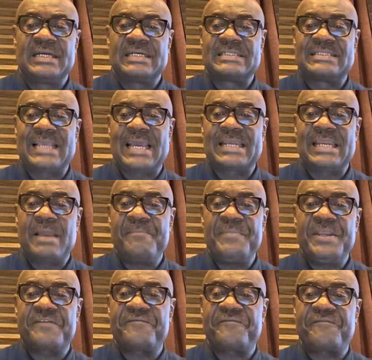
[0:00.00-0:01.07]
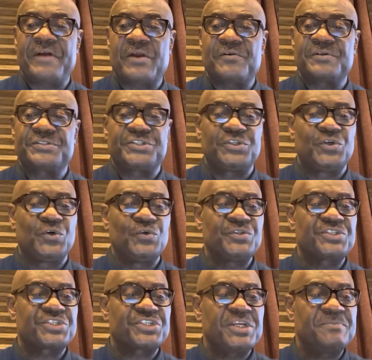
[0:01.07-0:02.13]
Dynamic faculty who
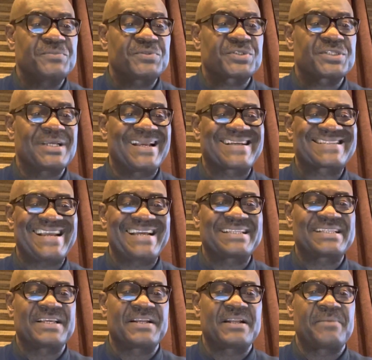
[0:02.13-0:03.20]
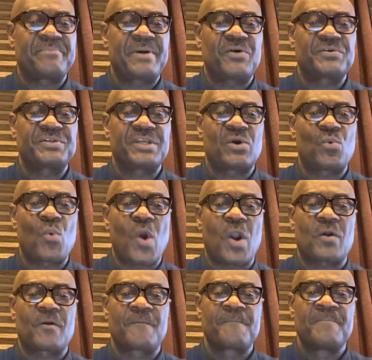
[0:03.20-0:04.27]
seems excited about their work